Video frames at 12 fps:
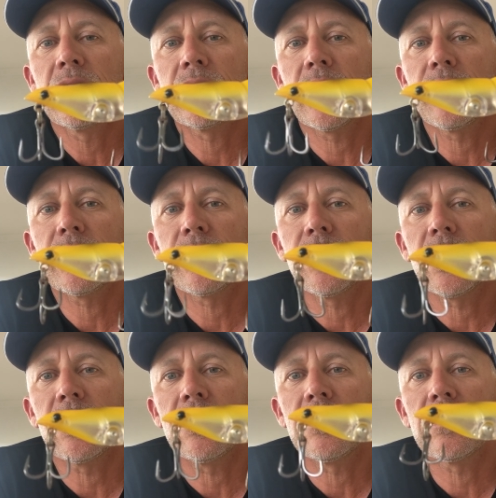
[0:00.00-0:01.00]
surface
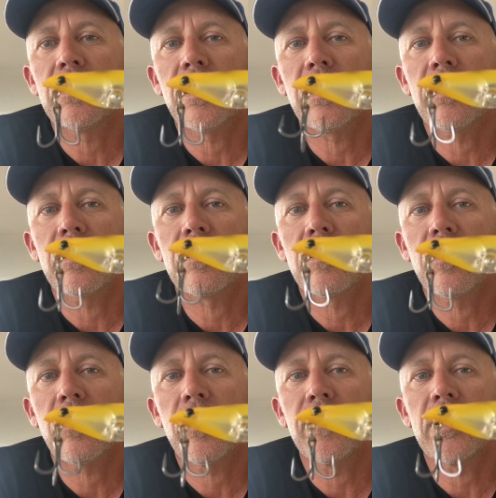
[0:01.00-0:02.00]
feeders, yeah,
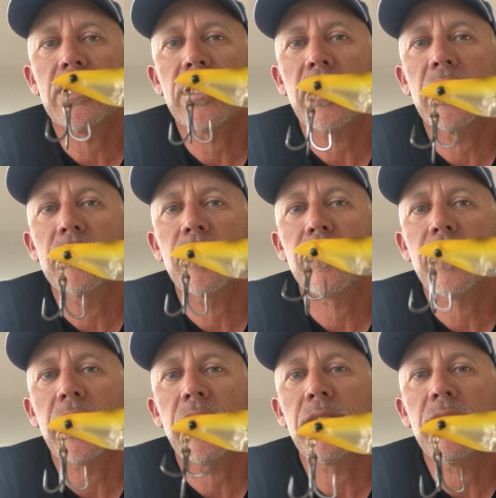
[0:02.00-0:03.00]
over the shallows for
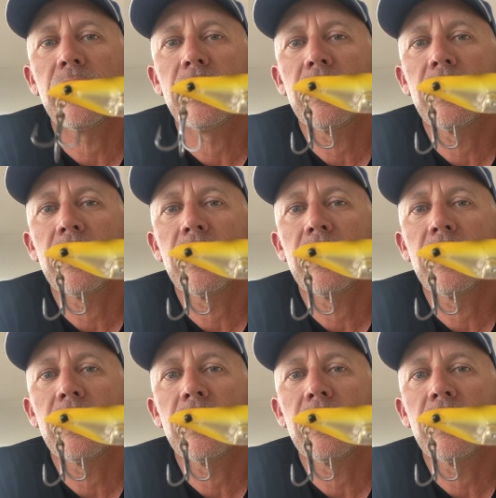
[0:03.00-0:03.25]
flathead.